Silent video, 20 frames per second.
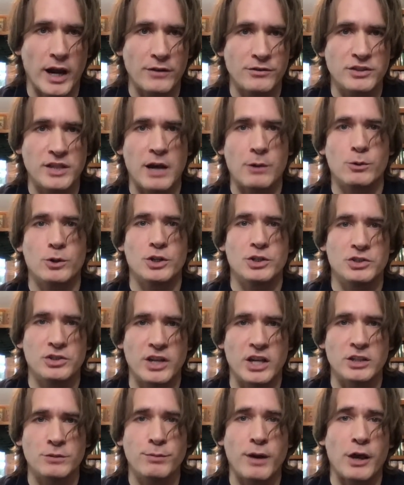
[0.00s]
that were
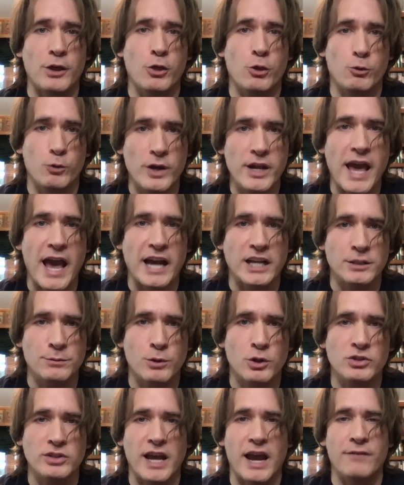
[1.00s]
assessed by 3
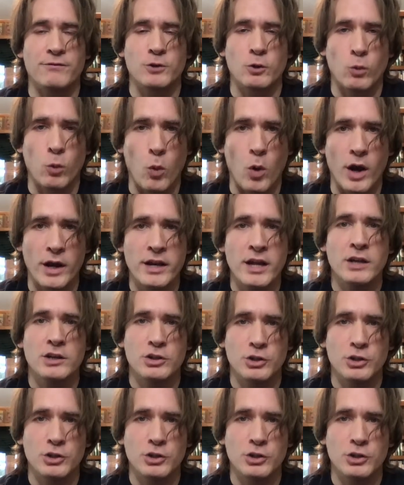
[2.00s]
experts after 1,